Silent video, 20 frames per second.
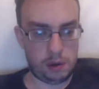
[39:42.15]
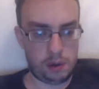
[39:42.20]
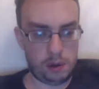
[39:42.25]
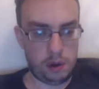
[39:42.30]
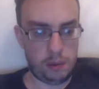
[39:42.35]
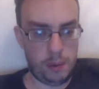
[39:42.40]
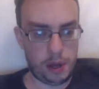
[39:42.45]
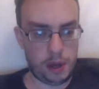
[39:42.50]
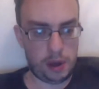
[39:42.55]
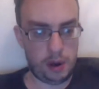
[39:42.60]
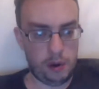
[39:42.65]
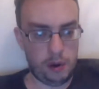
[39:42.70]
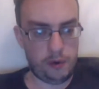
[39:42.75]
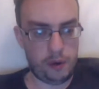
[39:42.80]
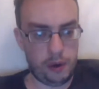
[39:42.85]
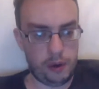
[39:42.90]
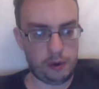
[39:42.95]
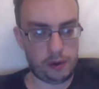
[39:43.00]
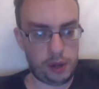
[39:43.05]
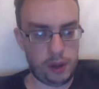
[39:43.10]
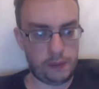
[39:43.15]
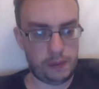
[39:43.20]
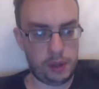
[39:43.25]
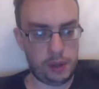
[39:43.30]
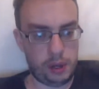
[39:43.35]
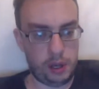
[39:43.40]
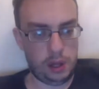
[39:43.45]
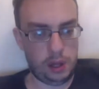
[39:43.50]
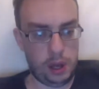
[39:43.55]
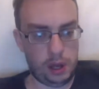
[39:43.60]
So I might go for
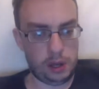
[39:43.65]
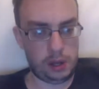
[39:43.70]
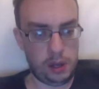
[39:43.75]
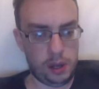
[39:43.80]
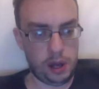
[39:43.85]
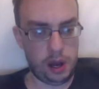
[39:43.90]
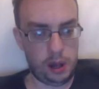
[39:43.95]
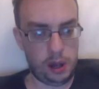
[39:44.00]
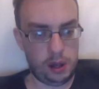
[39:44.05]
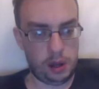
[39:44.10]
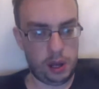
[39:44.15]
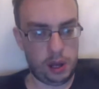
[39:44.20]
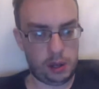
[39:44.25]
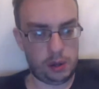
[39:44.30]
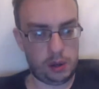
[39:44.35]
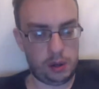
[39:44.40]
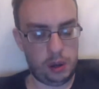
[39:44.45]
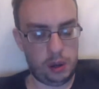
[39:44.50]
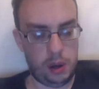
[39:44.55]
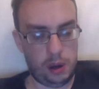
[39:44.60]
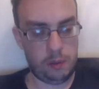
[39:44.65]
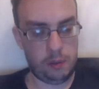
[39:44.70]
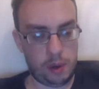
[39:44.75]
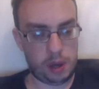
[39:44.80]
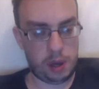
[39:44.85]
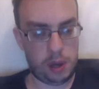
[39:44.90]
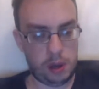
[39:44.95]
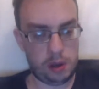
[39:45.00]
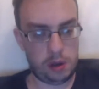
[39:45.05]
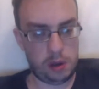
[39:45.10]
seventeen ninety nine on that shirt
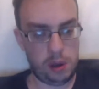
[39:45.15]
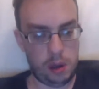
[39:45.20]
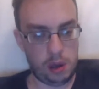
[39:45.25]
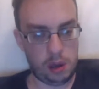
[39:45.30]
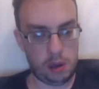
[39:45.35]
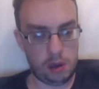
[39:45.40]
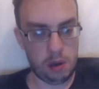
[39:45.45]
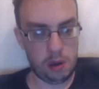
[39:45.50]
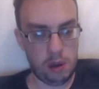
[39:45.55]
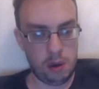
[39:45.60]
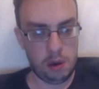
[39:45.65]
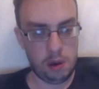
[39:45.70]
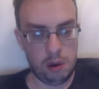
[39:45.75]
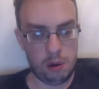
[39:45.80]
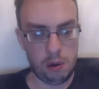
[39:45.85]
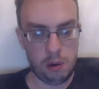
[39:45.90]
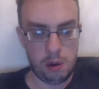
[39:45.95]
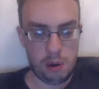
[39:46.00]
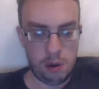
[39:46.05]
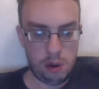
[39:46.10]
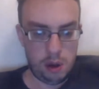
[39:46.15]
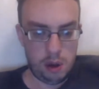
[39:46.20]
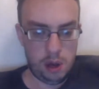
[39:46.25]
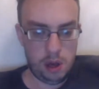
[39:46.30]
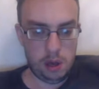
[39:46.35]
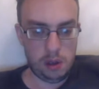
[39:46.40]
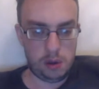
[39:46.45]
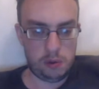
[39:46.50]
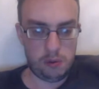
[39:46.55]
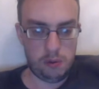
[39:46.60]
because it
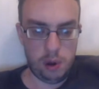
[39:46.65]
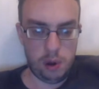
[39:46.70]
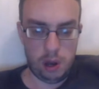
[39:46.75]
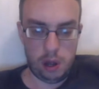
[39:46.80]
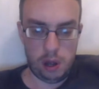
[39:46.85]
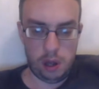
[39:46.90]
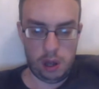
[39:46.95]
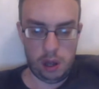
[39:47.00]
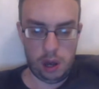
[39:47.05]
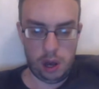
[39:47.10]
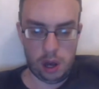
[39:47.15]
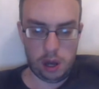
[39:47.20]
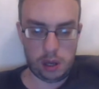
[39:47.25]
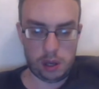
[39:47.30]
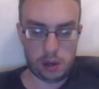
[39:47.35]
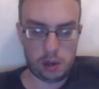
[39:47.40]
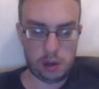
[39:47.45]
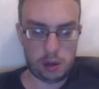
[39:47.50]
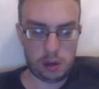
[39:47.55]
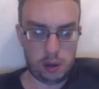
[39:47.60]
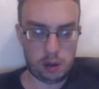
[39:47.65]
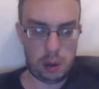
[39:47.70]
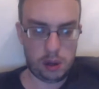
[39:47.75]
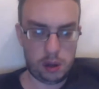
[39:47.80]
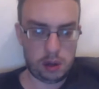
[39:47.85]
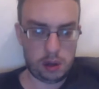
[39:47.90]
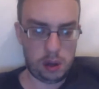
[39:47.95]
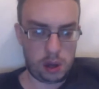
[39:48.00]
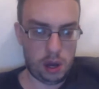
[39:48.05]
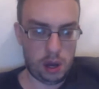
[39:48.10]
is really nice,
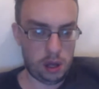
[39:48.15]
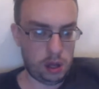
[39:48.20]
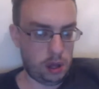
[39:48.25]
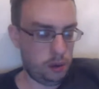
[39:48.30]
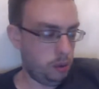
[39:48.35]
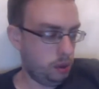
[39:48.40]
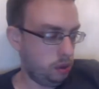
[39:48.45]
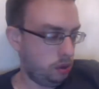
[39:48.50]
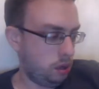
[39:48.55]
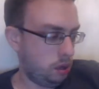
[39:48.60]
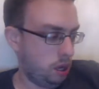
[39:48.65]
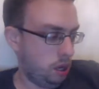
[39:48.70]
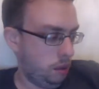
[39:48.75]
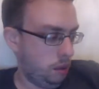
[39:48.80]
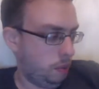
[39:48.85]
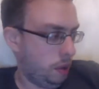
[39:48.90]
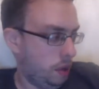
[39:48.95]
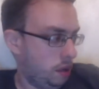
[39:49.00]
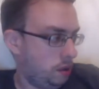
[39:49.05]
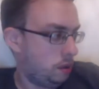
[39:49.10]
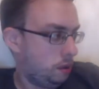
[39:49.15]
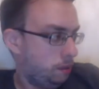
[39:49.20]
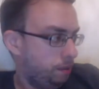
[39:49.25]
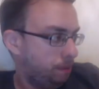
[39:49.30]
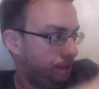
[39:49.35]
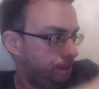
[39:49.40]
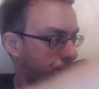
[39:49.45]
and they want to keep it.